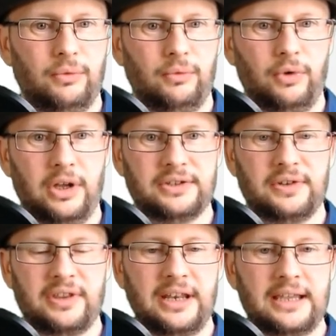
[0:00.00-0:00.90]
Right, so
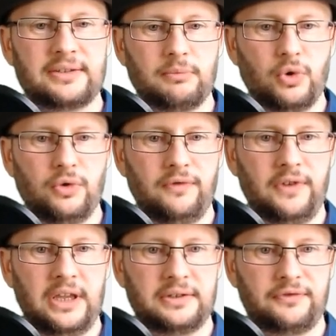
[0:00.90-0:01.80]
the next move
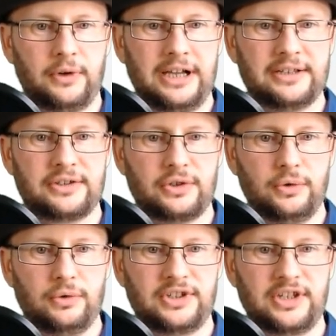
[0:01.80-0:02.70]
is for us
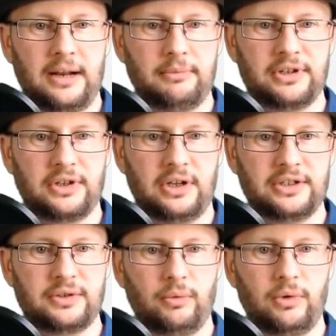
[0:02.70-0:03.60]
to set up the site.
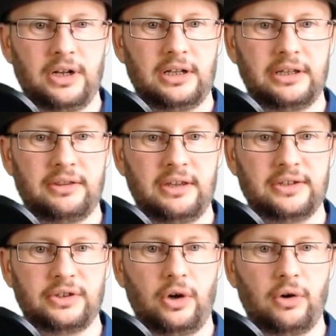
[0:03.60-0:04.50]
So we want to click
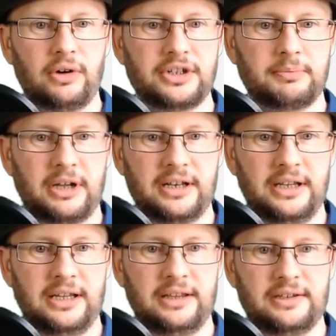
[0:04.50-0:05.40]
this orange button
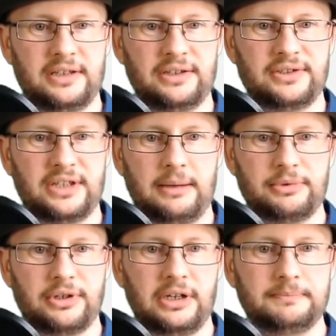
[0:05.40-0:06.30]
here that says Set Up
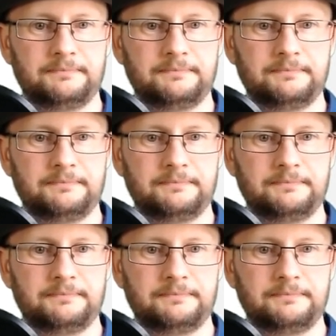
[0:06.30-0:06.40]
Site.